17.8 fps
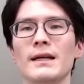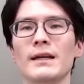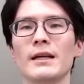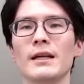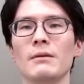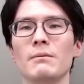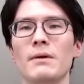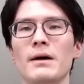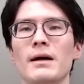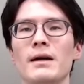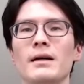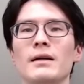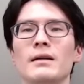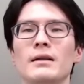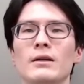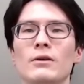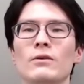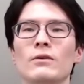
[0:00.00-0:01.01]
does not
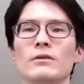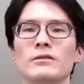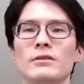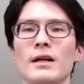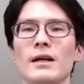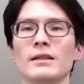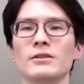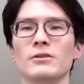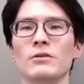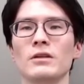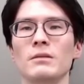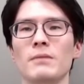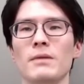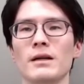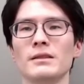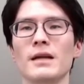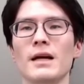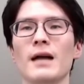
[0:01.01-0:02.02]
match the original
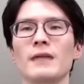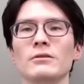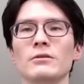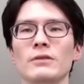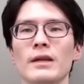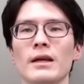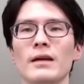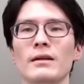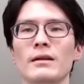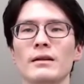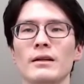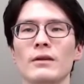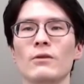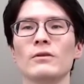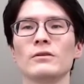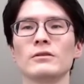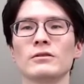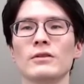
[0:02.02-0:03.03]
D1, then there
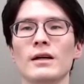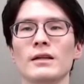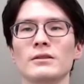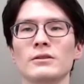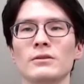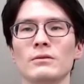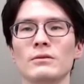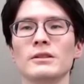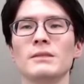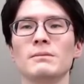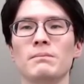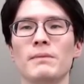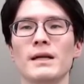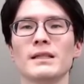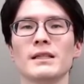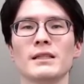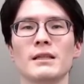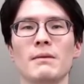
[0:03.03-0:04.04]
is a bug in the
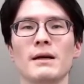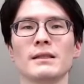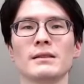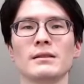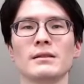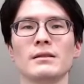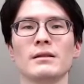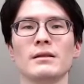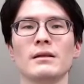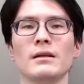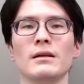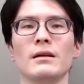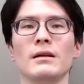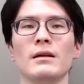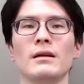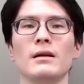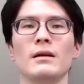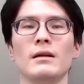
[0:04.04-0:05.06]
reconstruction and
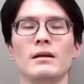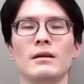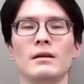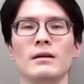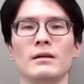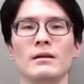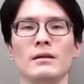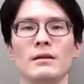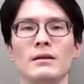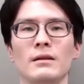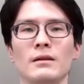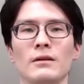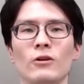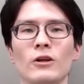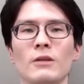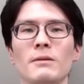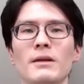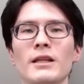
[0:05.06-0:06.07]
the
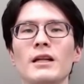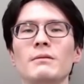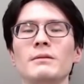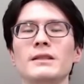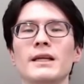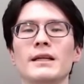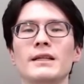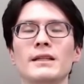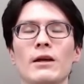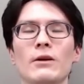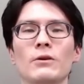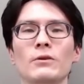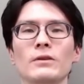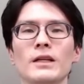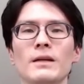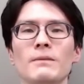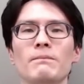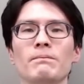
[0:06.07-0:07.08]
reconstruction will fail.
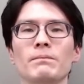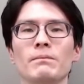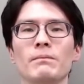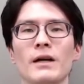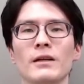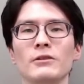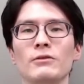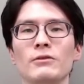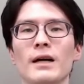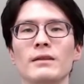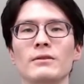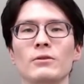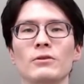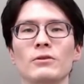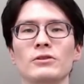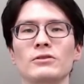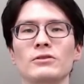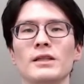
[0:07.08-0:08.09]
As we have
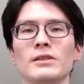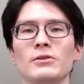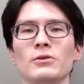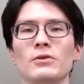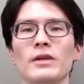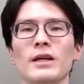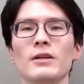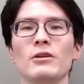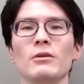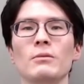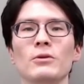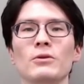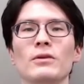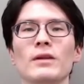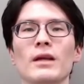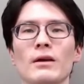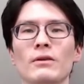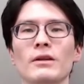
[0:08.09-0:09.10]
seen, bugs
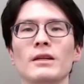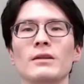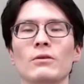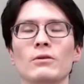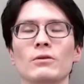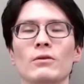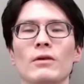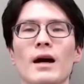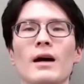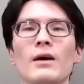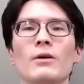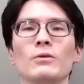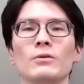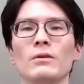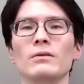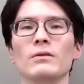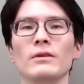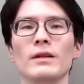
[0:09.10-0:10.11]
mostly occur
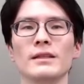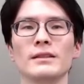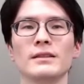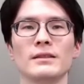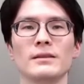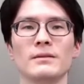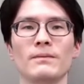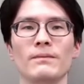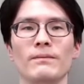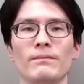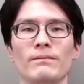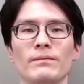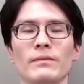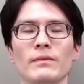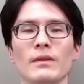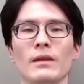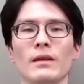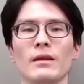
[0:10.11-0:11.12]
under special
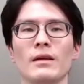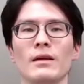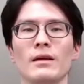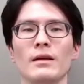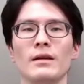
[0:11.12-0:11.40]
conditions.